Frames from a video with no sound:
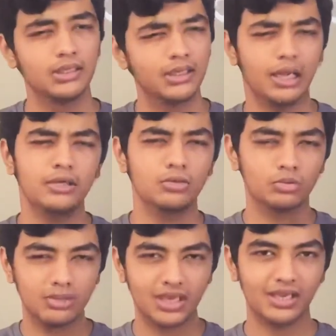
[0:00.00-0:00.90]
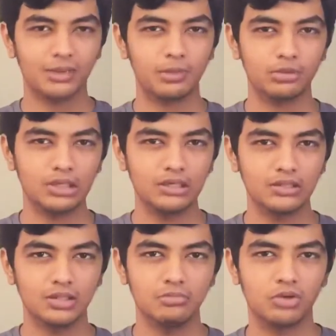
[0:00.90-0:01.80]
I don't care about that
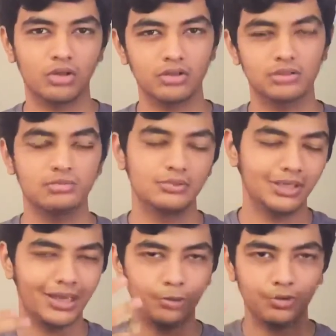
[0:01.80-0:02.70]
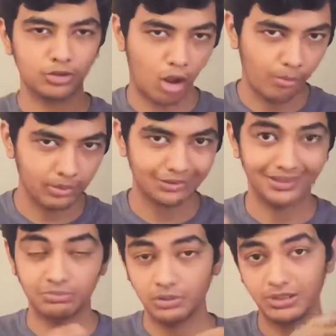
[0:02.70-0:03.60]
design because now it's common
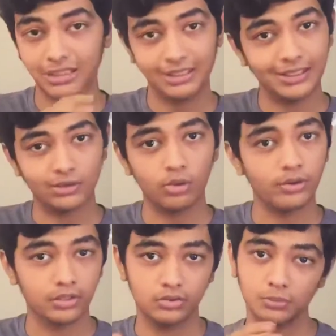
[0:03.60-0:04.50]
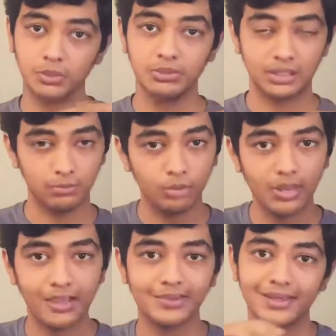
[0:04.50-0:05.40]
that BBK Electronics or BBK
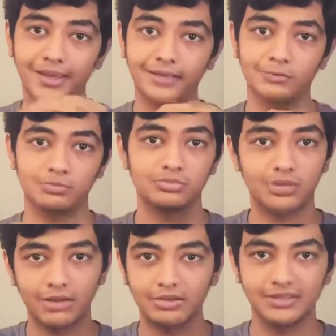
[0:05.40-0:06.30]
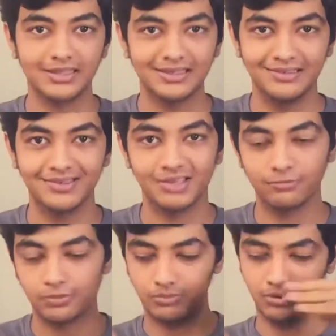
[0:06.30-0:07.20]
Mobiles are browsing that design
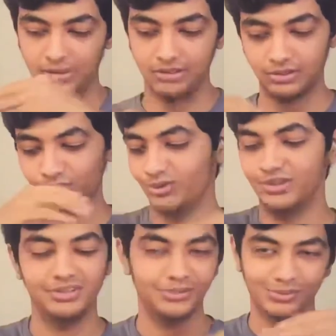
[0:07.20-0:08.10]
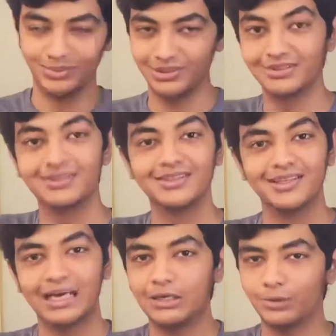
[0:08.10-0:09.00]
from here to here to here.
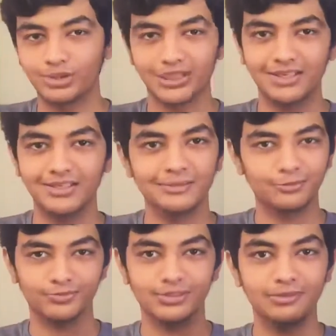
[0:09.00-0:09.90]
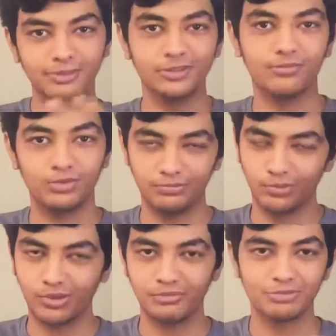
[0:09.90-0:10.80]
I don't care if even the Vivo
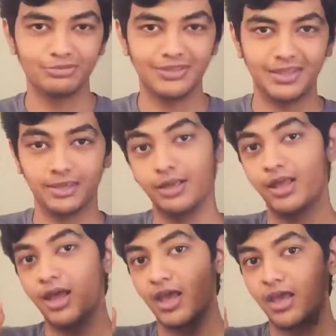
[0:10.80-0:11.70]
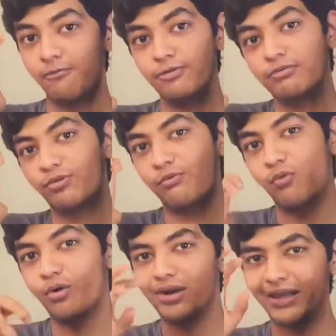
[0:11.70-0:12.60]
comes with the Vivo
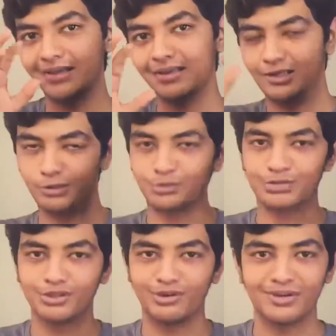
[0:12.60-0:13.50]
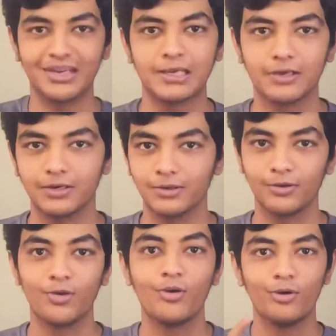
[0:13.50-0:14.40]
Fold and it looks a lot like a
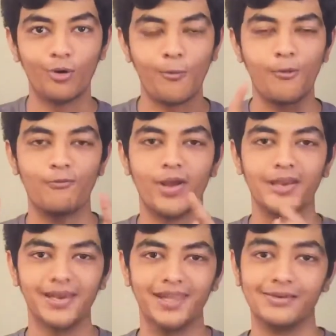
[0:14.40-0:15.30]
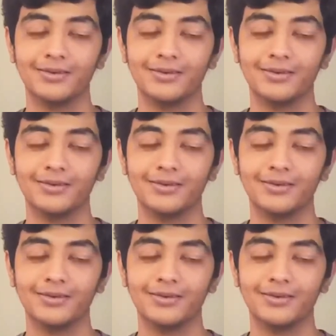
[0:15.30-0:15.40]
Oppo Find 10.